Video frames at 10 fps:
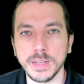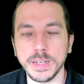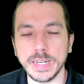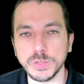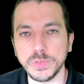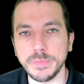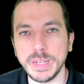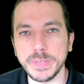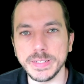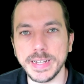And also
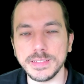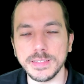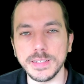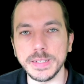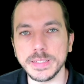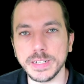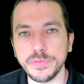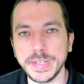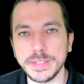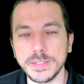remember that in
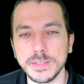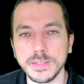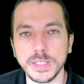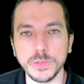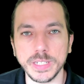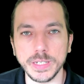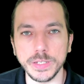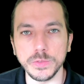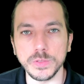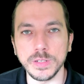interfaces, you
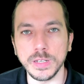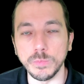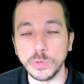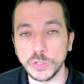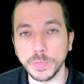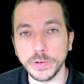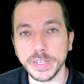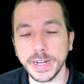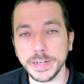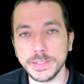can use multiple
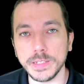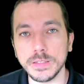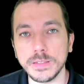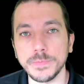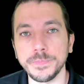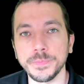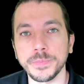inheritance.